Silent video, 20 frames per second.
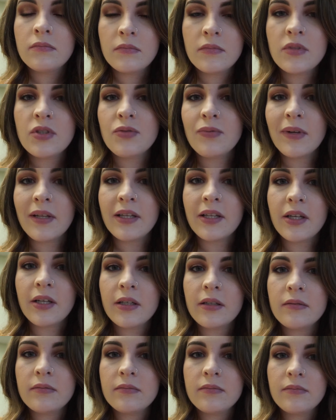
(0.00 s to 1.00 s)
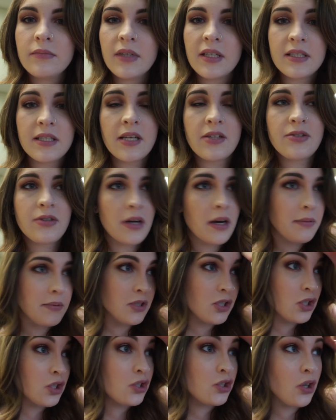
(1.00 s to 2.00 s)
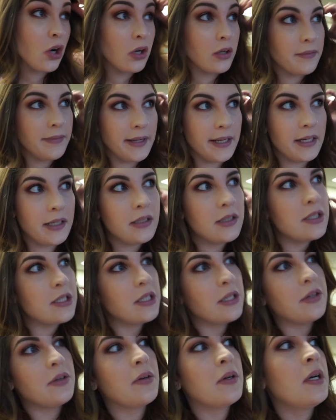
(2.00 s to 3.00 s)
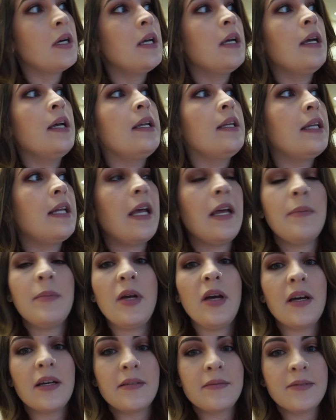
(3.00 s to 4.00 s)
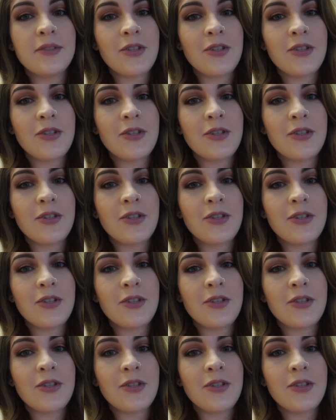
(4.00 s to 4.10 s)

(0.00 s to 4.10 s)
it's really good because yesterday I was starving, so today I'm not,